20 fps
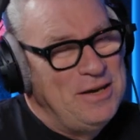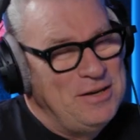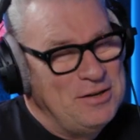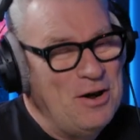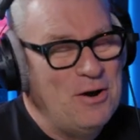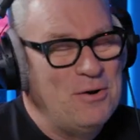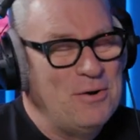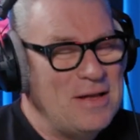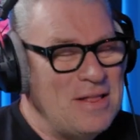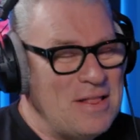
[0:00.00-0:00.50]
you
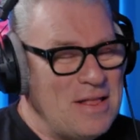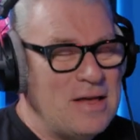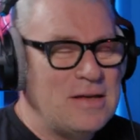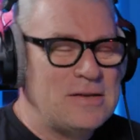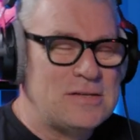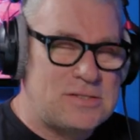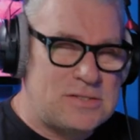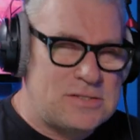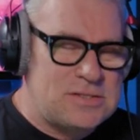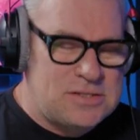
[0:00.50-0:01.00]
know,
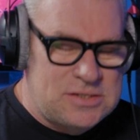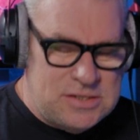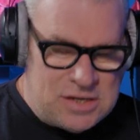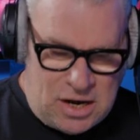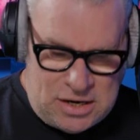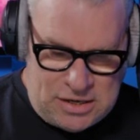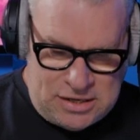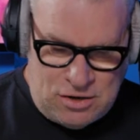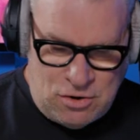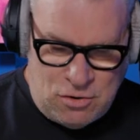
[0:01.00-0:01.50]

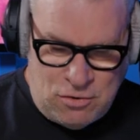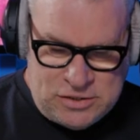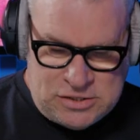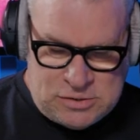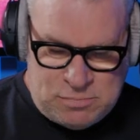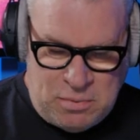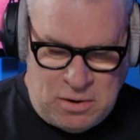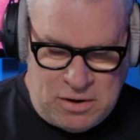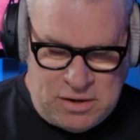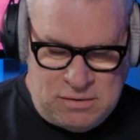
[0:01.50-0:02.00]
slightly
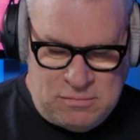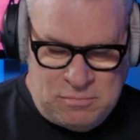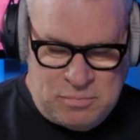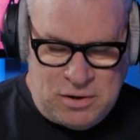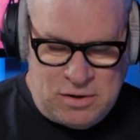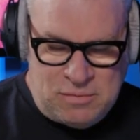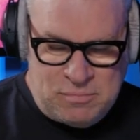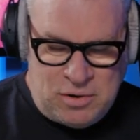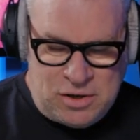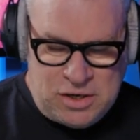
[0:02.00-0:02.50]
hoist by,
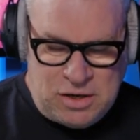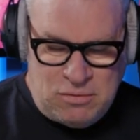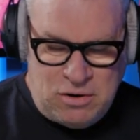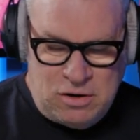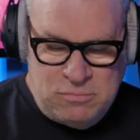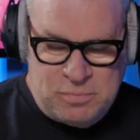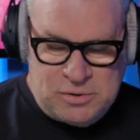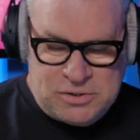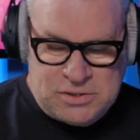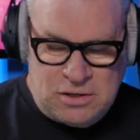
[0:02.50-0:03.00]
by, by your
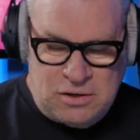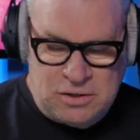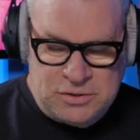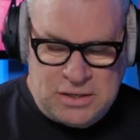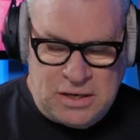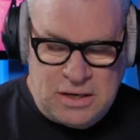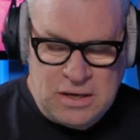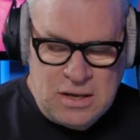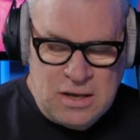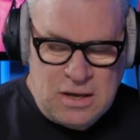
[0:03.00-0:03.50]
own petard
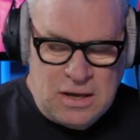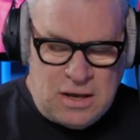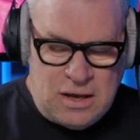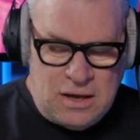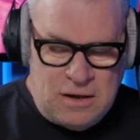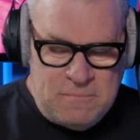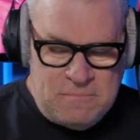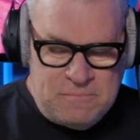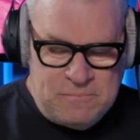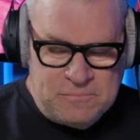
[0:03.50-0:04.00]
there.
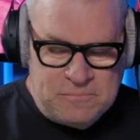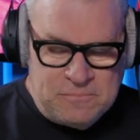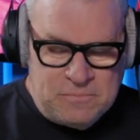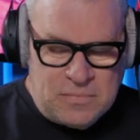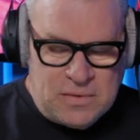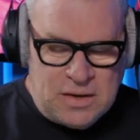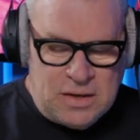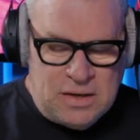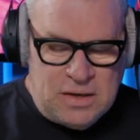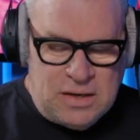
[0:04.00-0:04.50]
Um,
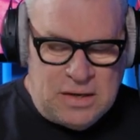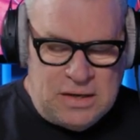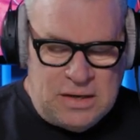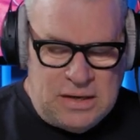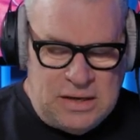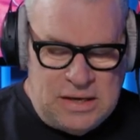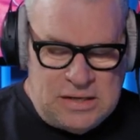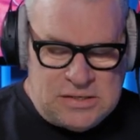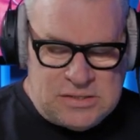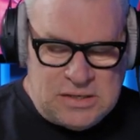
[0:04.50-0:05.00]

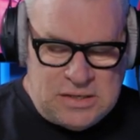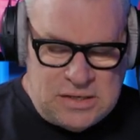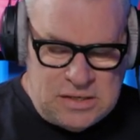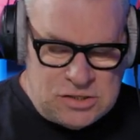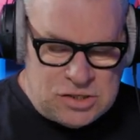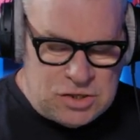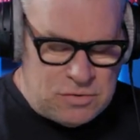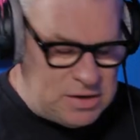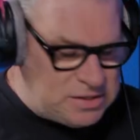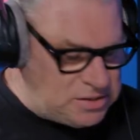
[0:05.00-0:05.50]
it's an
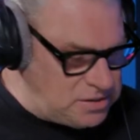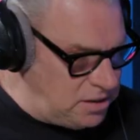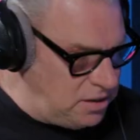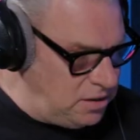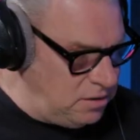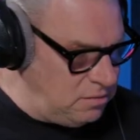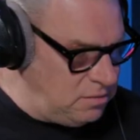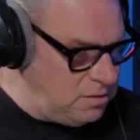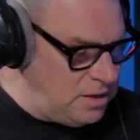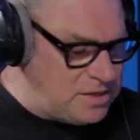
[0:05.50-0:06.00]

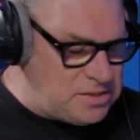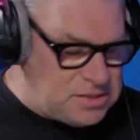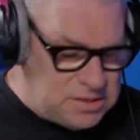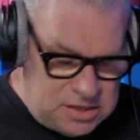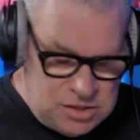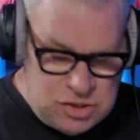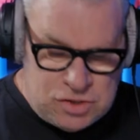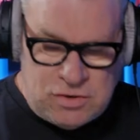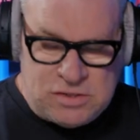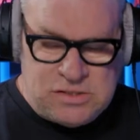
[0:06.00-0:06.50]
interesting it's an
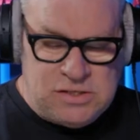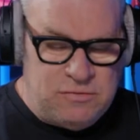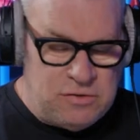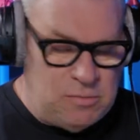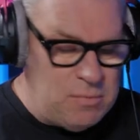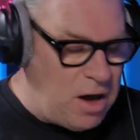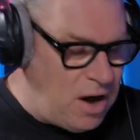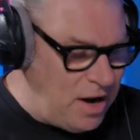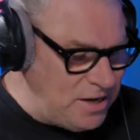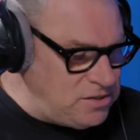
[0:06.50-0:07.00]
interesting
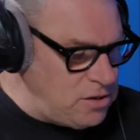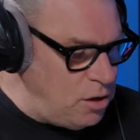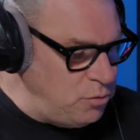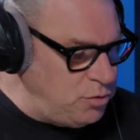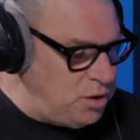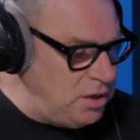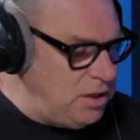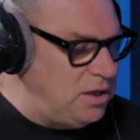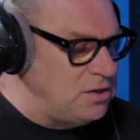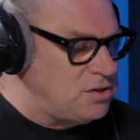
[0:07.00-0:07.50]
film. I
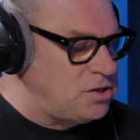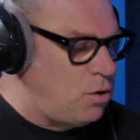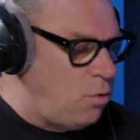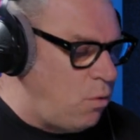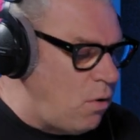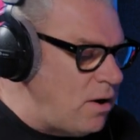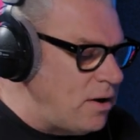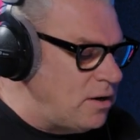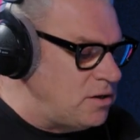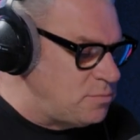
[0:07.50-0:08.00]
don't think it's
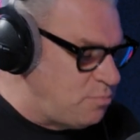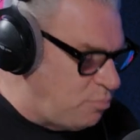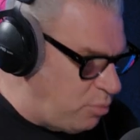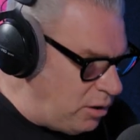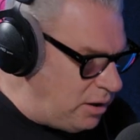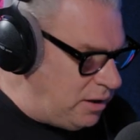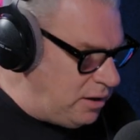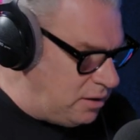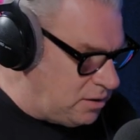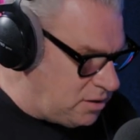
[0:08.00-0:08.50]
quite as
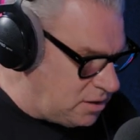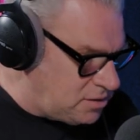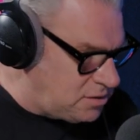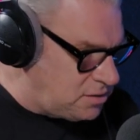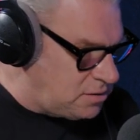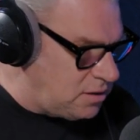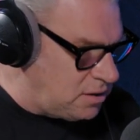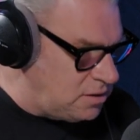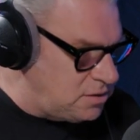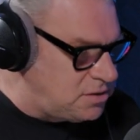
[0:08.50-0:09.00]
brilliant
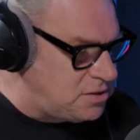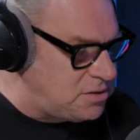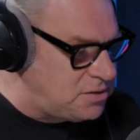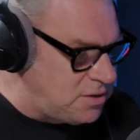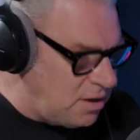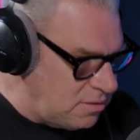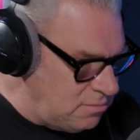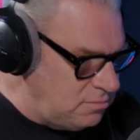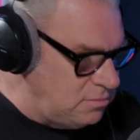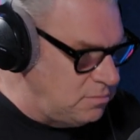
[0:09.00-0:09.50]
as as
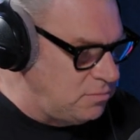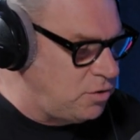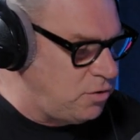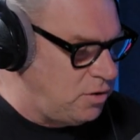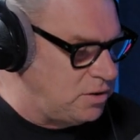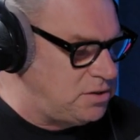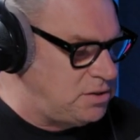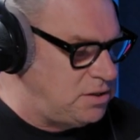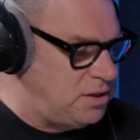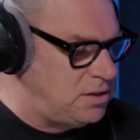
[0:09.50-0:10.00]
some
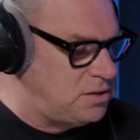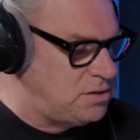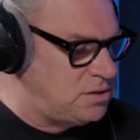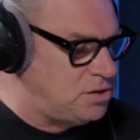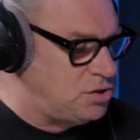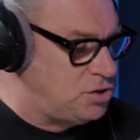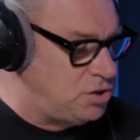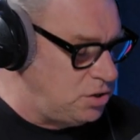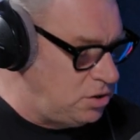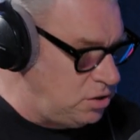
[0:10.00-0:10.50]
critics
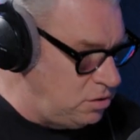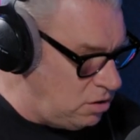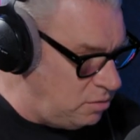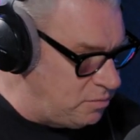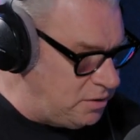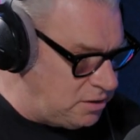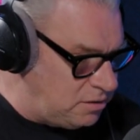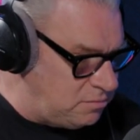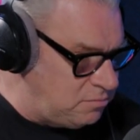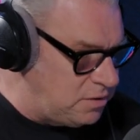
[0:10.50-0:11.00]
do. I
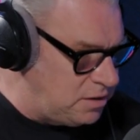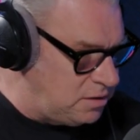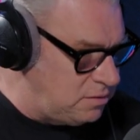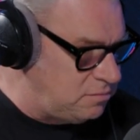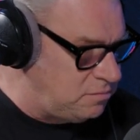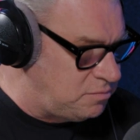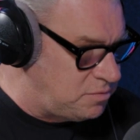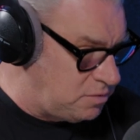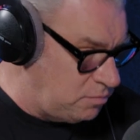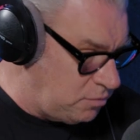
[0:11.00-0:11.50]
mean, uh,
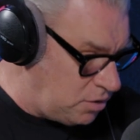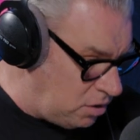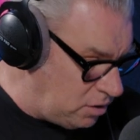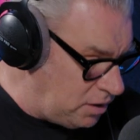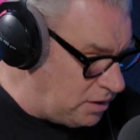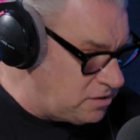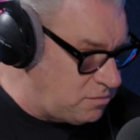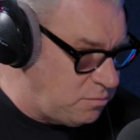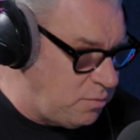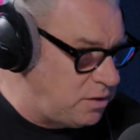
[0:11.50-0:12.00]
some
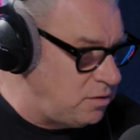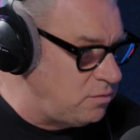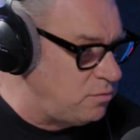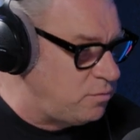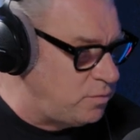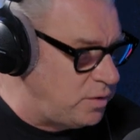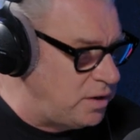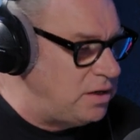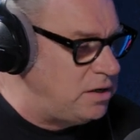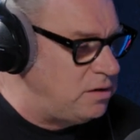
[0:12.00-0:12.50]
colleagues of mine
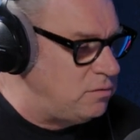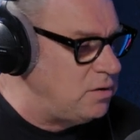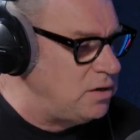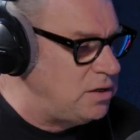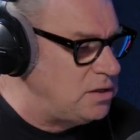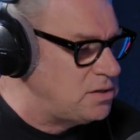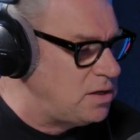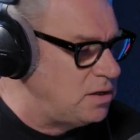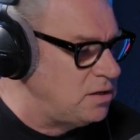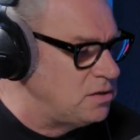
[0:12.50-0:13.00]
have really
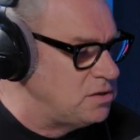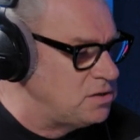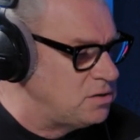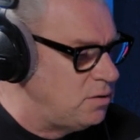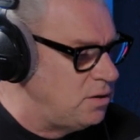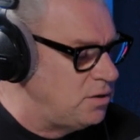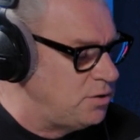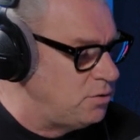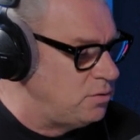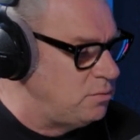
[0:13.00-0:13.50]
really taken to
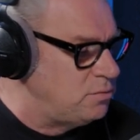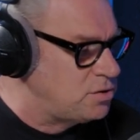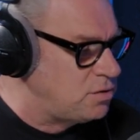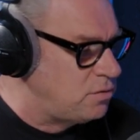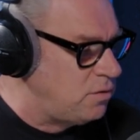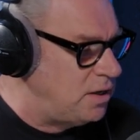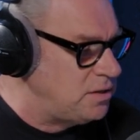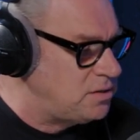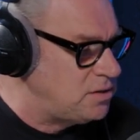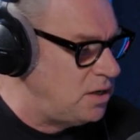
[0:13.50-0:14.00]
it and thought it was
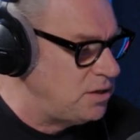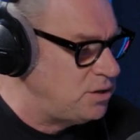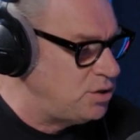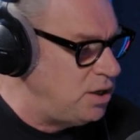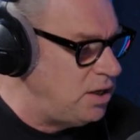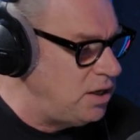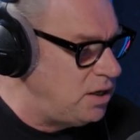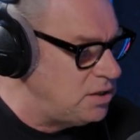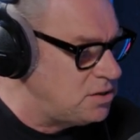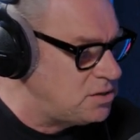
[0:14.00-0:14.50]
great. I
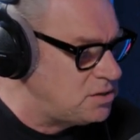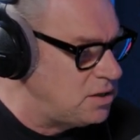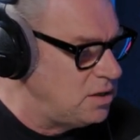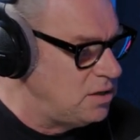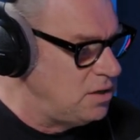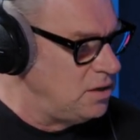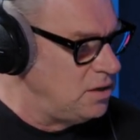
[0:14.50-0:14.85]
think it's